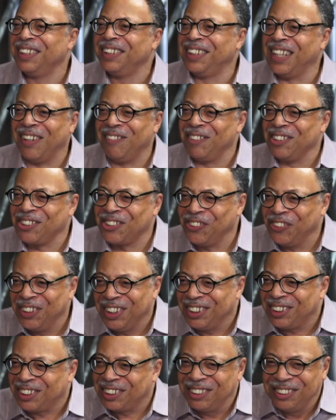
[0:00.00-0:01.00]
that was
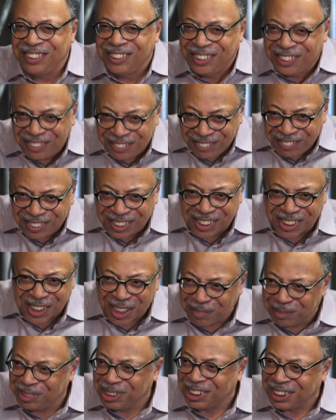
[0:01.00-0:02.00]
going to do the
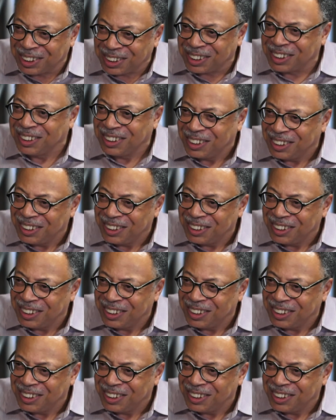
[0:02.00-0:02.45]
subject.